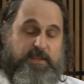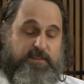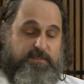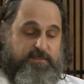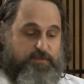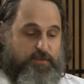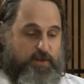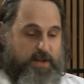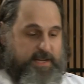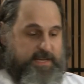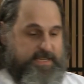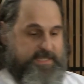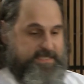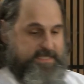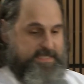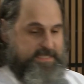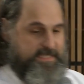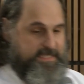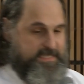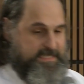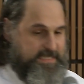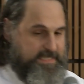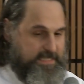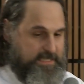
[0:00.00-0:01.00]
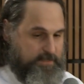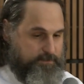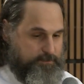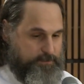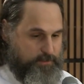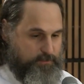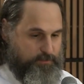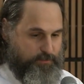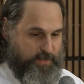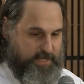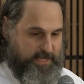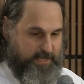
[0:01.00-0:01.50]
many Fridays as it did,
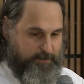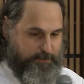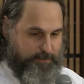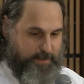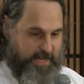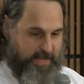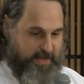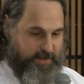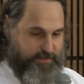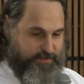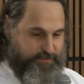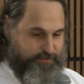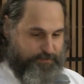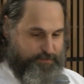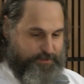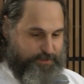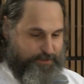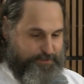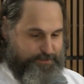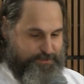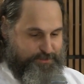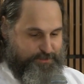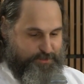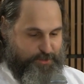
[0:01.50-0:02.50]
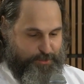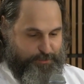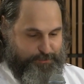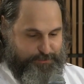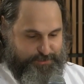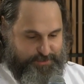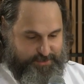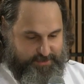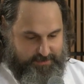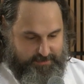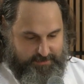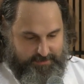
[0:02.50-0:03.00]
but reading back through those
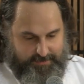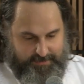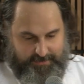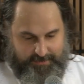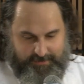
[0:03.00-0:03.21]
notes